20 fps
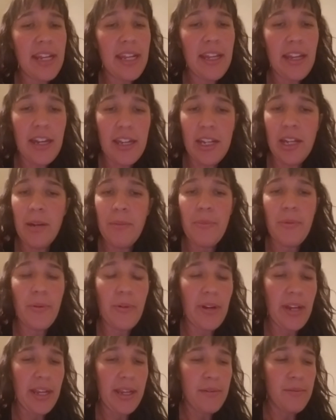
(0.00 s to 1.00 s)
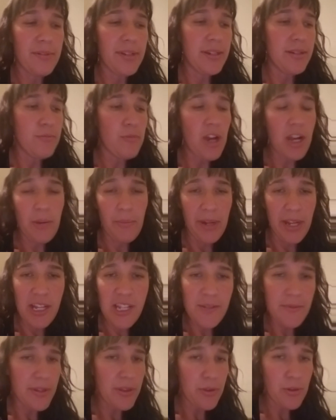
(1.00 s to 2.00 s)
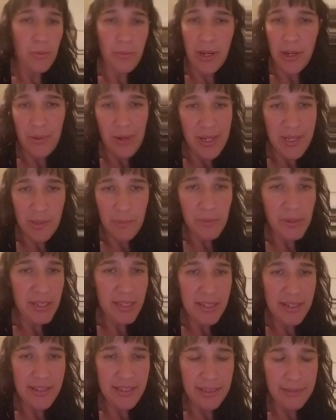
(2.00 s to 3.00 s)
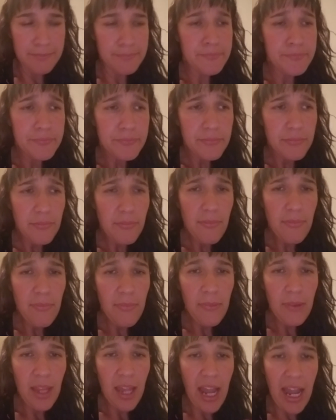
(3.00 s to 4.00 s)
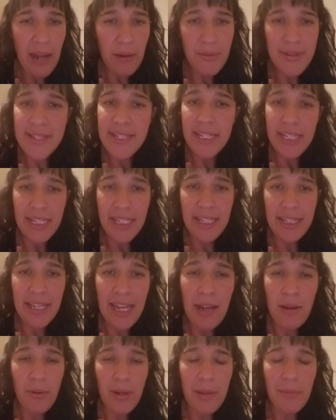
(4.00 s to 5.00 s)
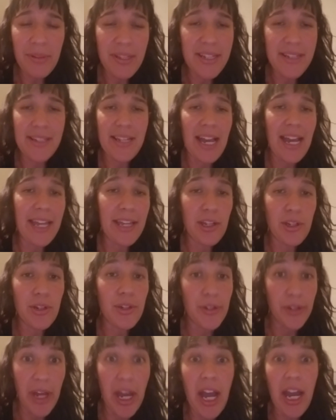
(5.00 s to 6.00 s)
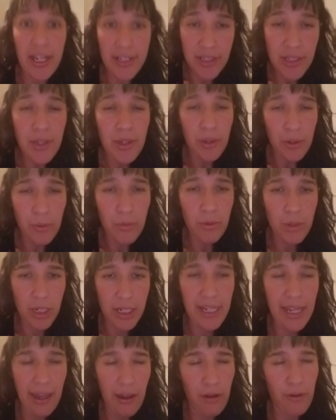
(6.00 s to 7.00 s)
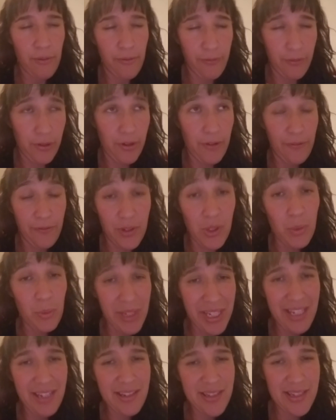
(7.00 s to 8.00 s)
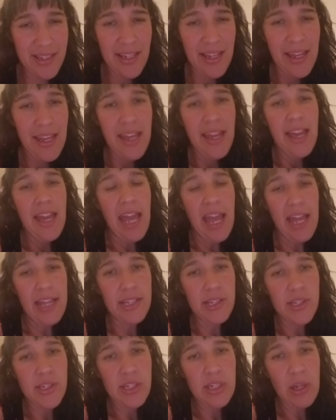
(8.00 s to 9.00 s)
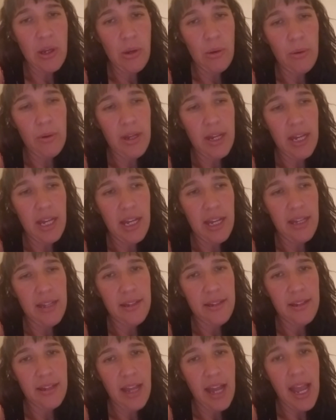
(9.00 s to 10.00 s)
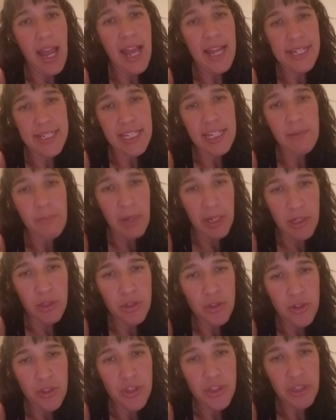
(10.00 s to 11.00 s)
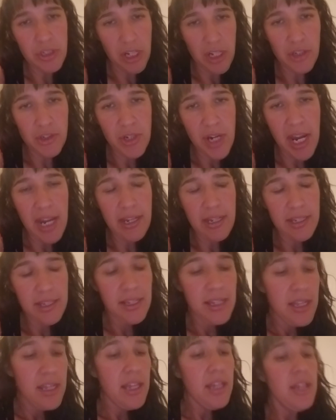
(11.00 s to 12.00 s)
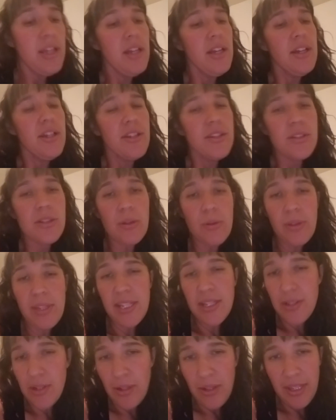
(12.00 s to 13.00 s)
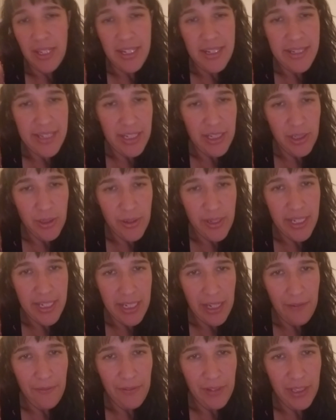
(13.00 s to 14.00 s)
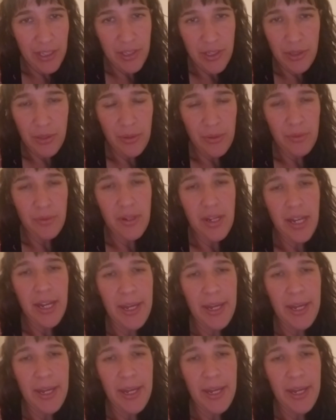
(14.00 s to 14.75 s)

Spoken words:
I got up, or I would walk my husband through my recipes, and I was eating that way because I could not work out for a few weeks. And so I had to keep my nutrition on track. So these are things that you can definitely do.